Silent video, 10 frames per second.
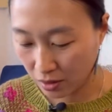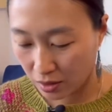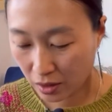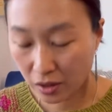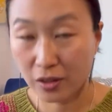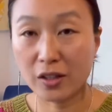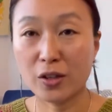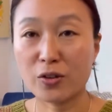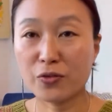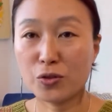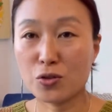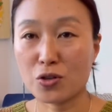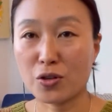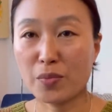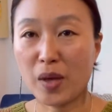near
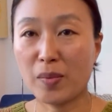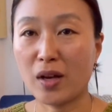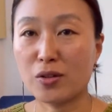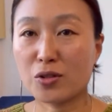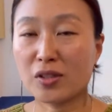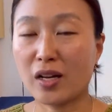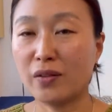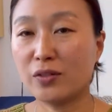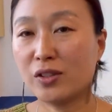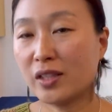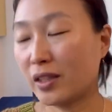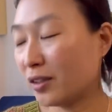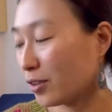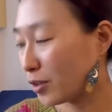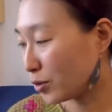future, maybe I'll just have to send
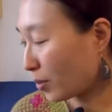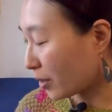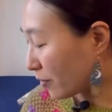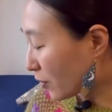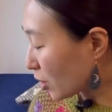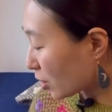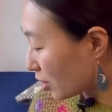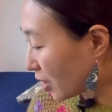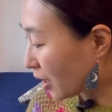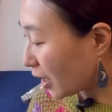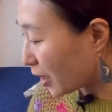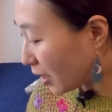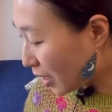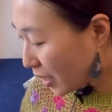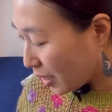the sweater first, and then
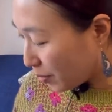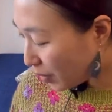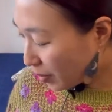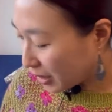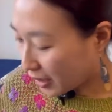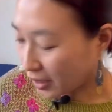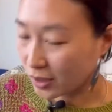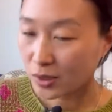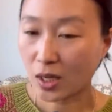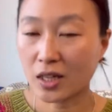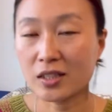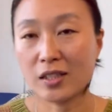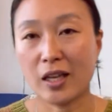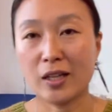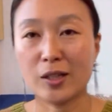maybe send the socks
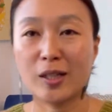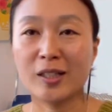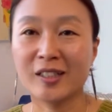later.